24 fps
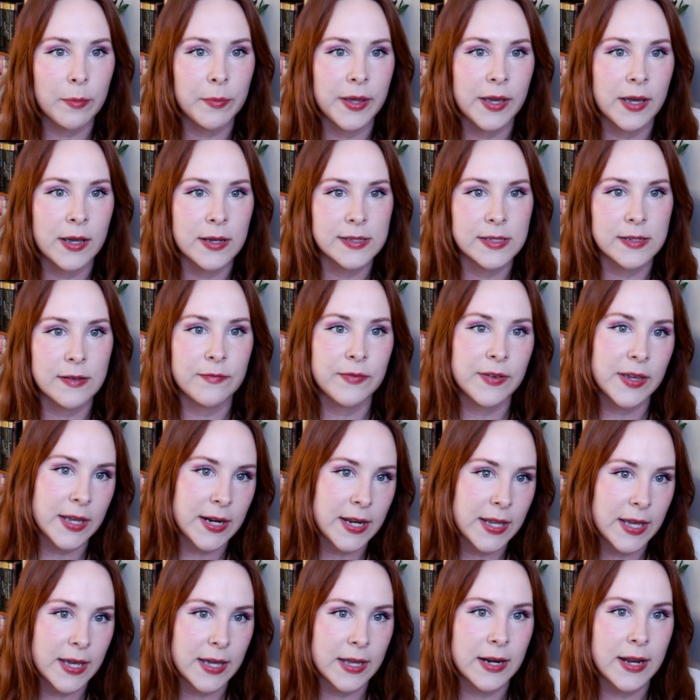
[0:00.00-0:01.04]
because of
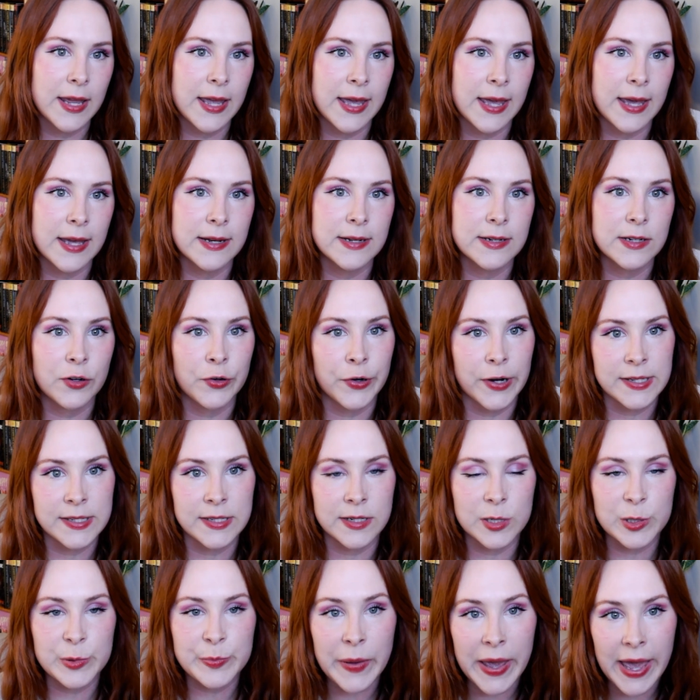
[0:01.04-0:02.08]
Gideon and
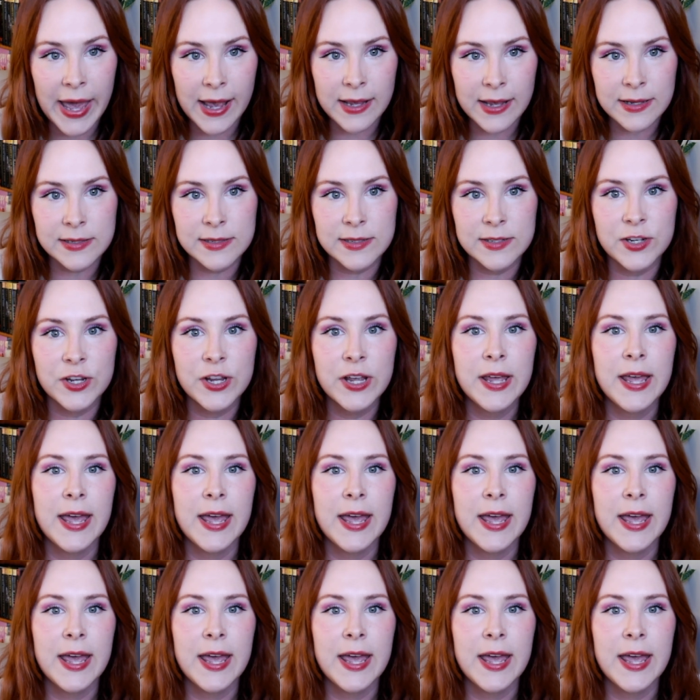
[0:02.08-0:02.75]
Cressida's past,